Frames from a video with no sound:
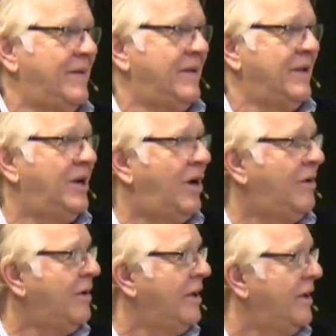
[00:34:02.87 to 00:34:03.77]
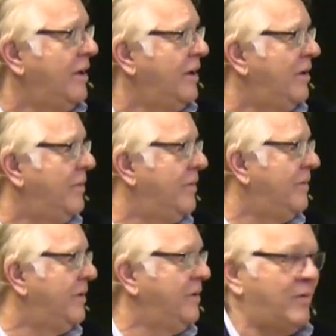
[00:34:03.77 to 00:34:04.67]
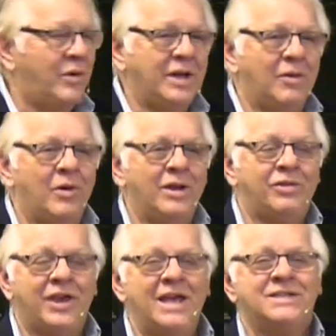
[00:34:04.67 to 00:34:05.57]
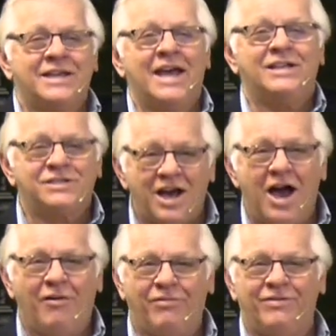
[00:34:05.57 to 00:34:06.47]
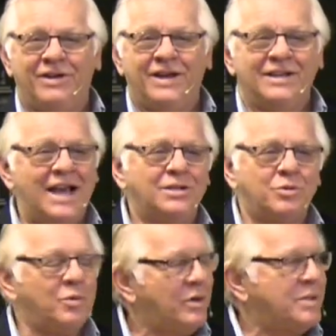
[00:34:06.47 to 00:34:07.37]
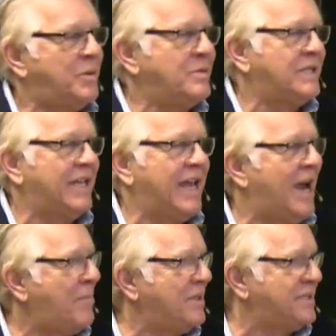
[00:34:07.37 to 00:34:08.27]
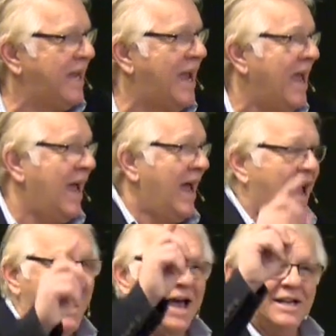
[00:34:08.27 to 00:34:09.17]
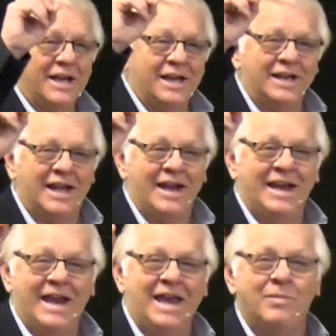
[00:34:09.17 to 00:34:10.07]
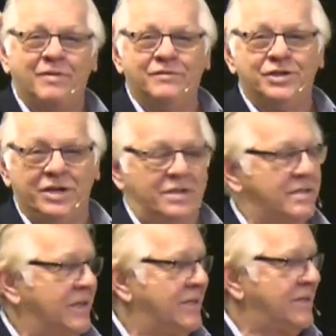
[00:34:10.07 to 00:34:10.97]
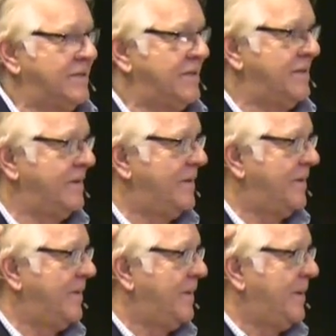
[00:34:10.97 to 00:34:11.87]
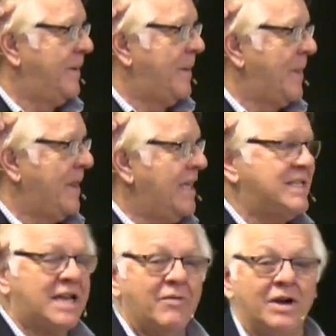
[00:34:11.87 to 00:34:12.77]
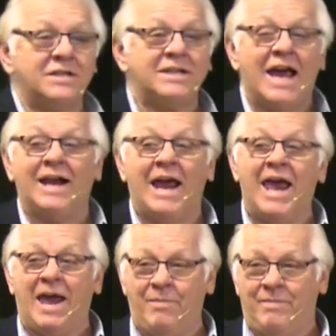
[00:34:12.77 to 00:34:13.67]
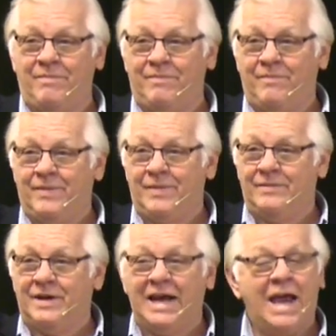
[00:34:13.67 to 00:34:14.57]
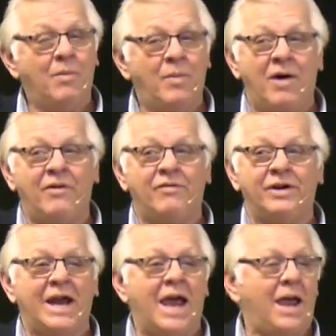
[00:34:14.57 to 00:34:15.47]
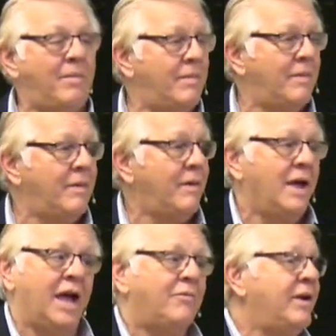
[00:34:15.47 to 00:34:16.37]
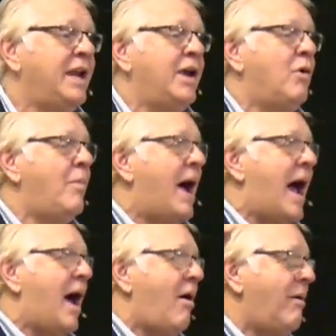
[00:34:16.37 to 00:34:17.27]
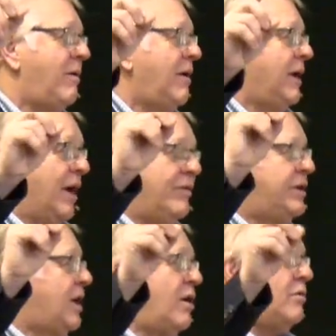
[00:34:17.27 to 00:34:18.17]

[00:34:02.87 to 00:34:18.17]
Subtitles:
You know, when things get tough, that's when we're supposed to get up and say, in the name of Jesus. He's given us that name, the name above every name. Every knee will bow, every tongue